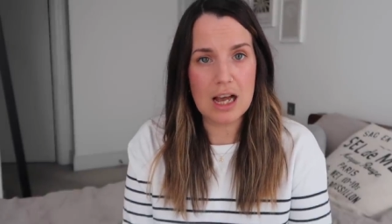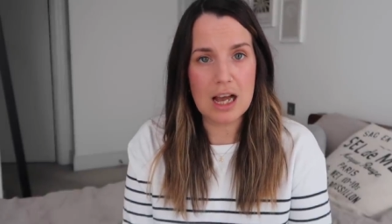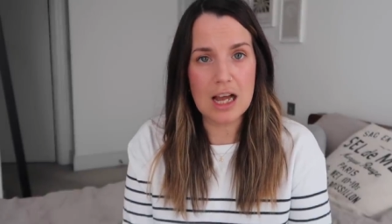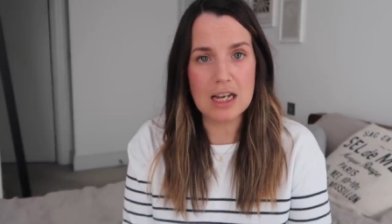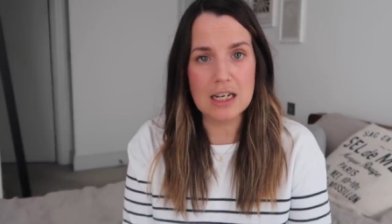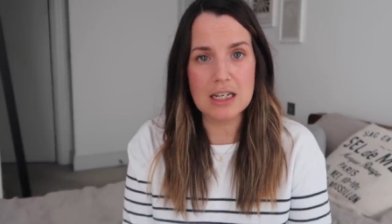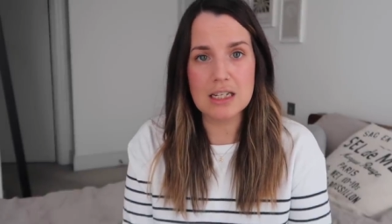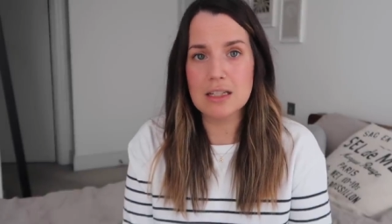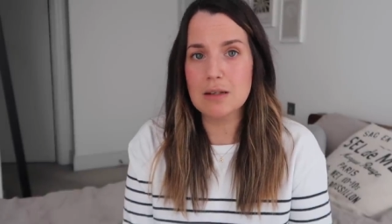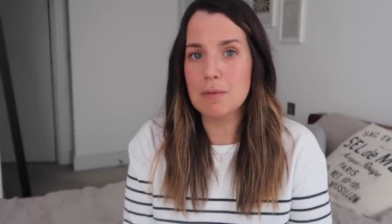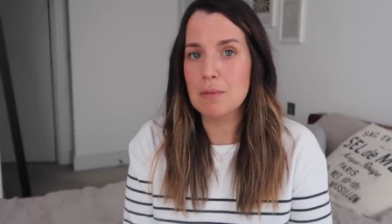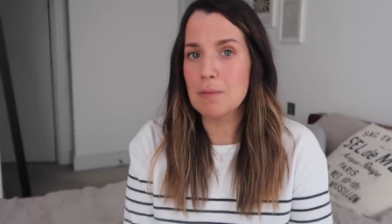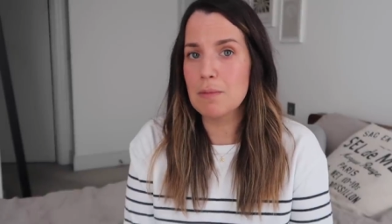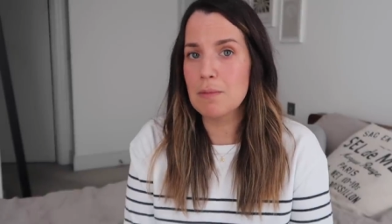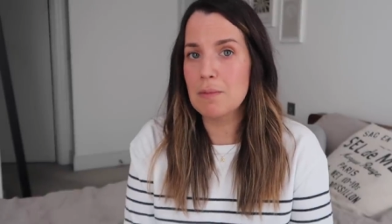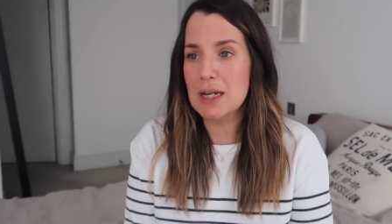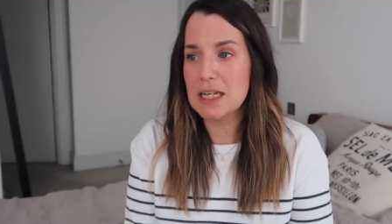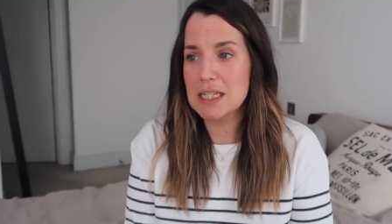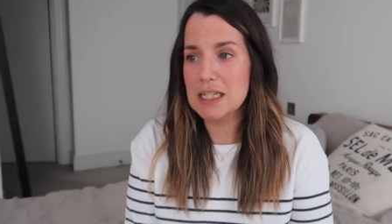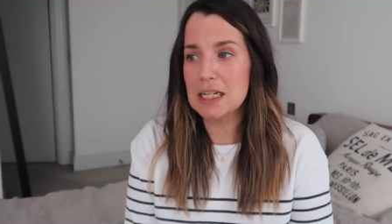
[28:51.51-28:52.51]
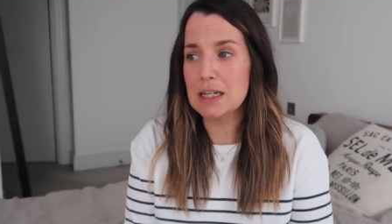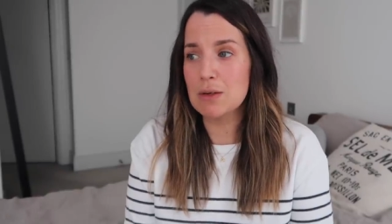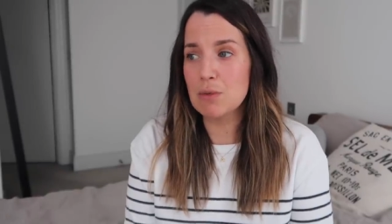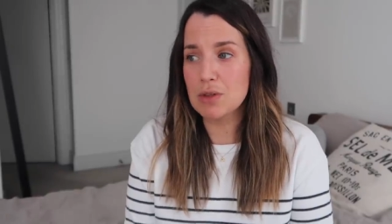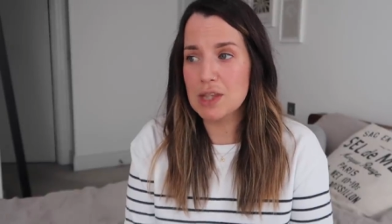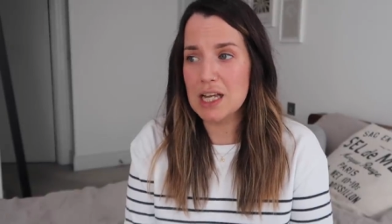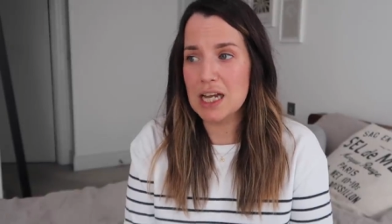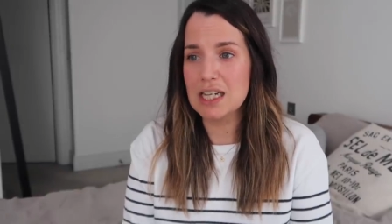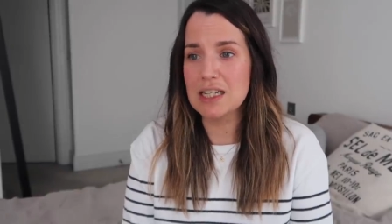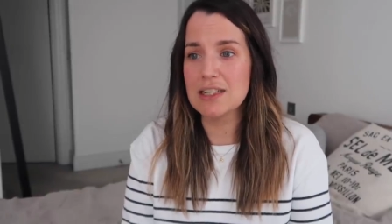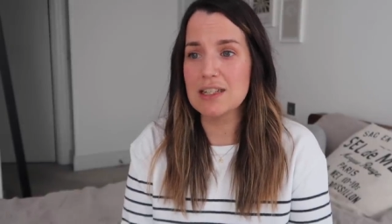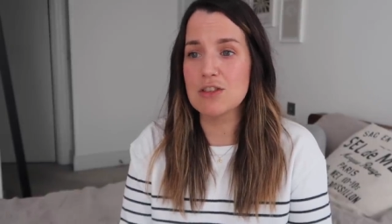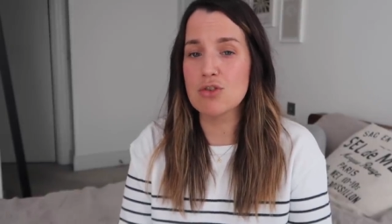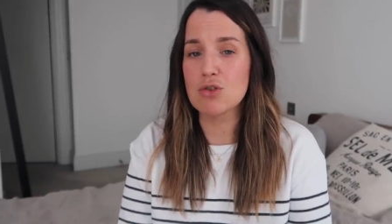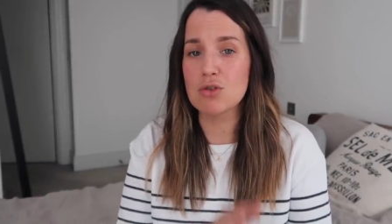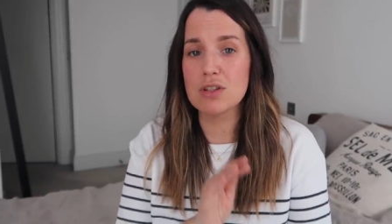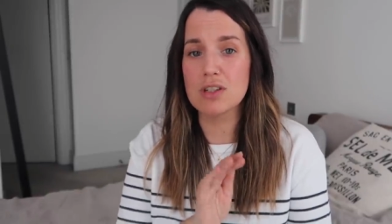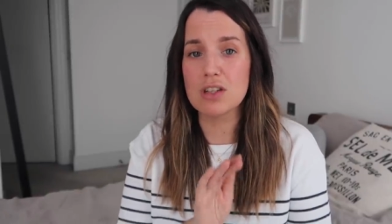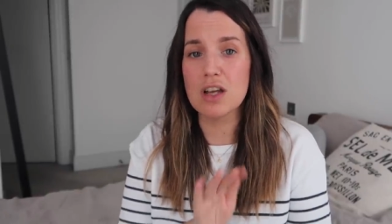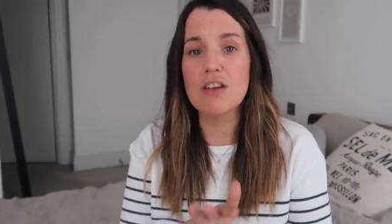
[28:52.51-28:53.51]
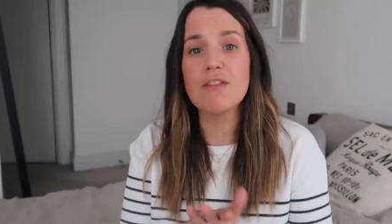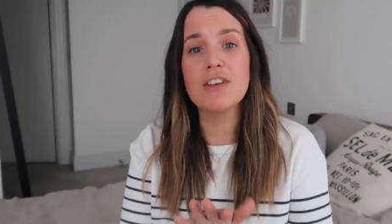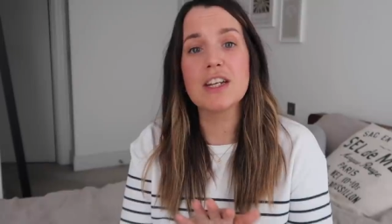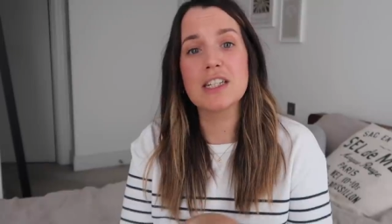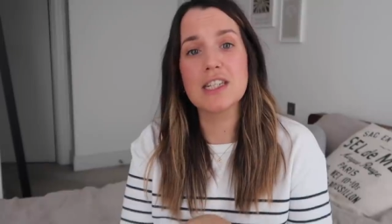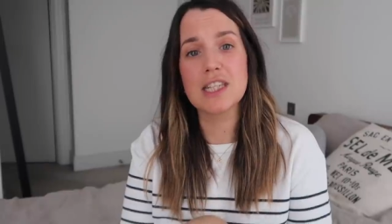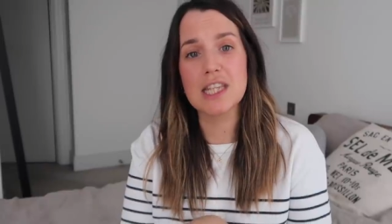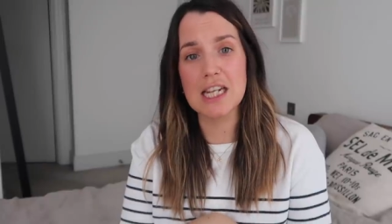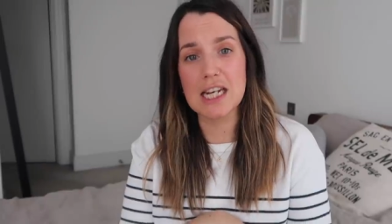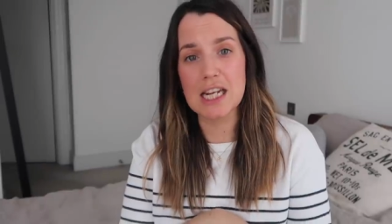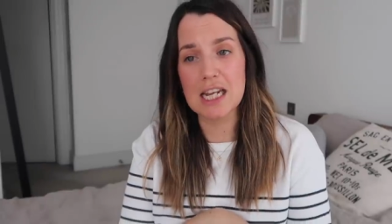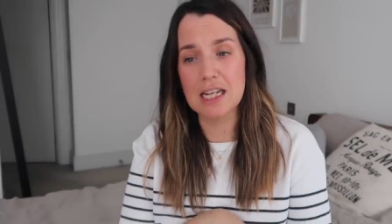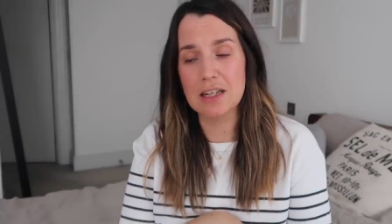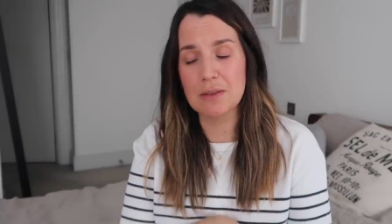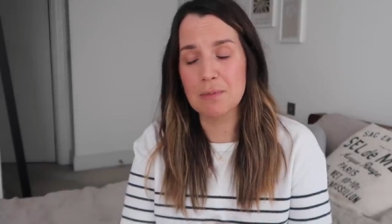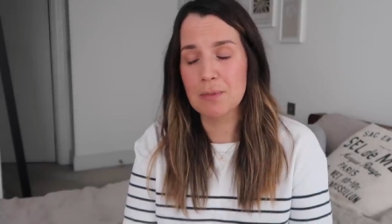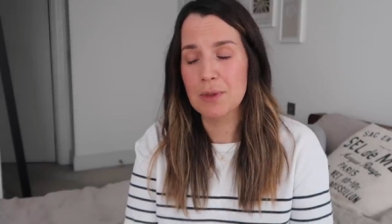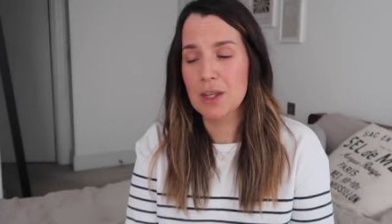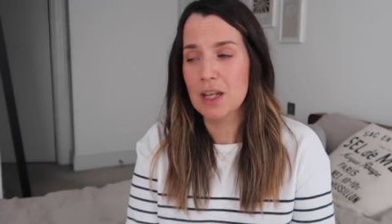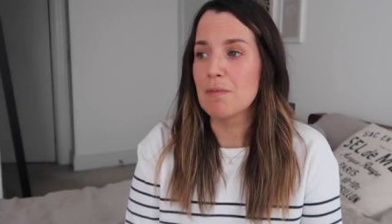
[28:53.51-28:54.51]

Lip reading: And basically what that is your cervix thinning.